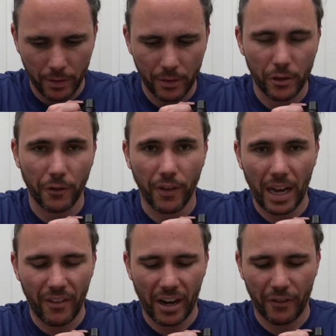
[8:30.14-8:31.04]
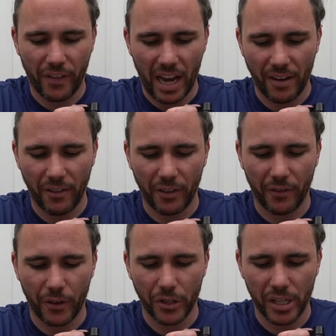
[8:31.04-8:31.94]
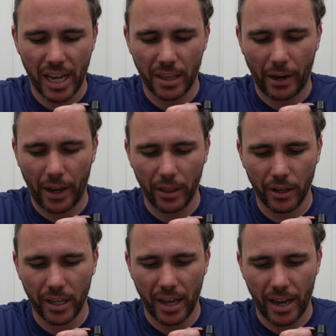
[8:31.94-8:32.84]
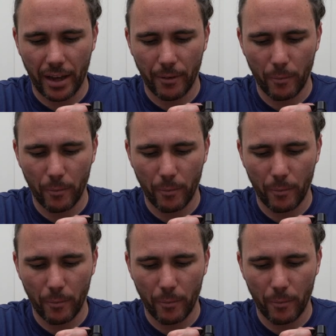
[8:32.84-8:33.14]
So 5 out of 5 of the first 10 that I look at